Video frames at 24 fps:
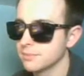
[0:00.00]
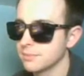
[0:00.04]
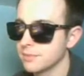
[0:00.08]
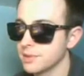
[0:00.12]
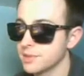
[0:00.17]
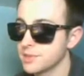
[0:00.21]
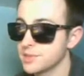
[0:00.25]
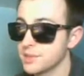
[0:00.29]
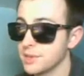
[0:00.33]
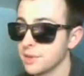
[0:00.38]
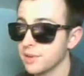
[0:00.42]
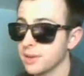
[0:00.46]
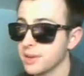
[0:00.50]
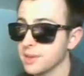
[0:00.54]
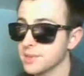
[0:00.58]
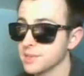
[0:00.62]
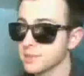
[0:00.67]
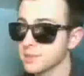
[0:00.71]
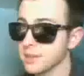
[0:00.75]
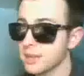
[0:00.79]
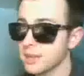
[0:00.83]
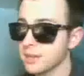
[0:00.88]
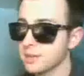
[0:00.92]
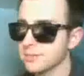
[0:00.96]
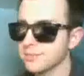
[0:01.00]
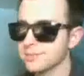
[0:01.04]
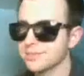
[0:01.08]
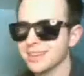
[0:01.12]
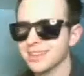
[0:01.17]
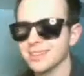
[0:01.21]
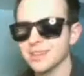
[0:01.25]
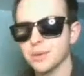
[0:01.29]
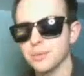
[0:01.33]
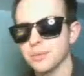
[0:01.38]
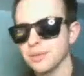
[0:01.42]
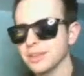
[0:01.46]
Serious lead.
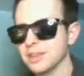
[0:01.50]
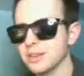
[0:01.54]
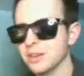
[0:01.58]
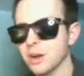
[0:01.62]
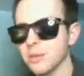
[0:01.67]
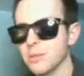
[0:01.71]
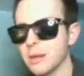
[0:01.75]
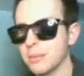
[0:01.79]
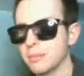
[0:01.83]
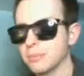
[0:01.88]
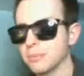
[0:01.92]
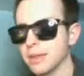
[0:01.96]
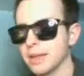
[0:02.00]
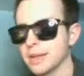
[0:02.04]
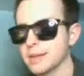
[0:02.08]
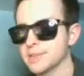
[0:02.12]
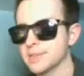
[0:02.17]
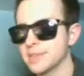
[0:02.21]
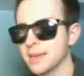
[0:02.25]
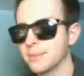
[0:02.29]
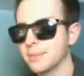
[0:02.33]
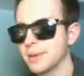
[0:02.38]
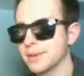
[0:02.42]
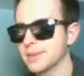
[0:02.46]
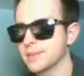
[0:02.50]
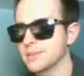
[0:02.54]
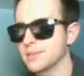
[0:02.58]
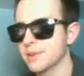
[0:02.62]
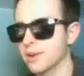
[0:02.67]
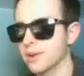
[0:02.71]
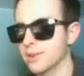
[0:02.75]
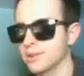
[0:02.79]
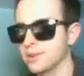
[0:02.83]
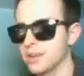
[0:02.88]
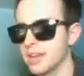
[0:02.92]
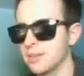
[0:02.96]
I don't really know about playing same lane as the
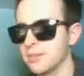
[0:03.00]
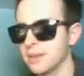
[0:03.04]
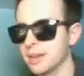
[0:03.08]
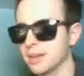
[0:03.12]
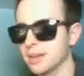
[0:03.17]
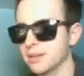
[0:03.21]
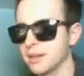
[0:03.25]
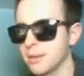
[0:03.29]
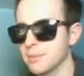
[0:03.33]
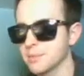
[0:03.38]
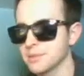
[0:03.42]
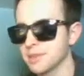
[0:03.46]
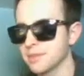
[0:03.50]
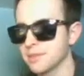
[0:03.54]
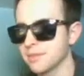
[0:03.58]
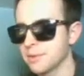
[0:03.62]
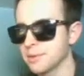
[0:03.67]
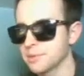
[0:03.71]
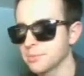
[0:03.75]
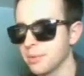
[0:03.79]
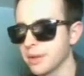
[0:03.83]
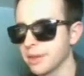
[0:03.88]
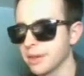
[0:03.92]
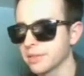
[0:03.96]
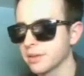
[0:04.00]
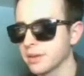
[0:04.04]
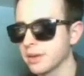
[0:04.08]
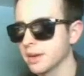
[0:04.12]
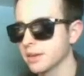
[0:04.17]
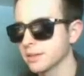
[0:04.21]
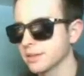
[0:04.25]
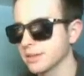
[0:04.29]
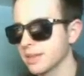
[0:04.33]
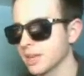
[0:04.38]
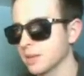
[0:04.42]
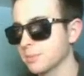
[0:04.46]
RG. I might go opposite if I was playing the
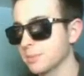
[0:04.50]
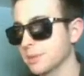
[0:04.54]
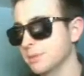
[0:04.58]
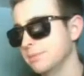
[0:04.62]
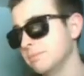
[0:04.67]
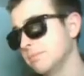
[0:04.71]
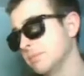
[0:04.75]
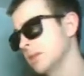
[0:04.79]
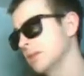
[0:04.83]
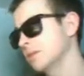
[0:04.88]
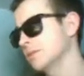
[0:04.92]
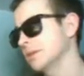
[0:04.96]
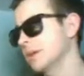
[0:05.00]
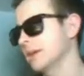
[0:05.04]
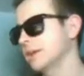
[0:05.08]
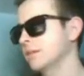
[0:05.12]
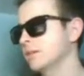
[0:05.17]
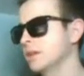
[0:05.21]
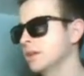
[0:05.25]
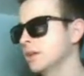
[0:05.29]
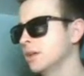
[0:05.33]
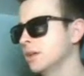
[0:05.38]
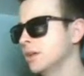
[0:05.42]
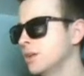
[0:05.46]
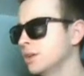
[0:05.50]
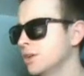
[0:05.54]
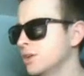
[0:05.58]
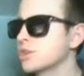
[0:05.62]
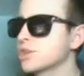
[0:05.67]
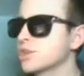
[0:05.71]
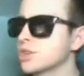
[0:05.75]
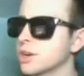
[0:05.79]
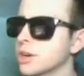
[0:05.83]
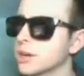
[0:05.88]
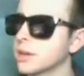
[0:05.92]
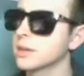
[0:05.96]
Hog deck, but okay.
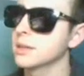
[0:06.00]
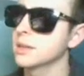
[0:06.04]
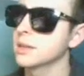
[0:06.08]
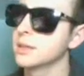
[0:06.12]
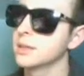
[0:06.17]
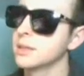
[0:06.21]
Sure.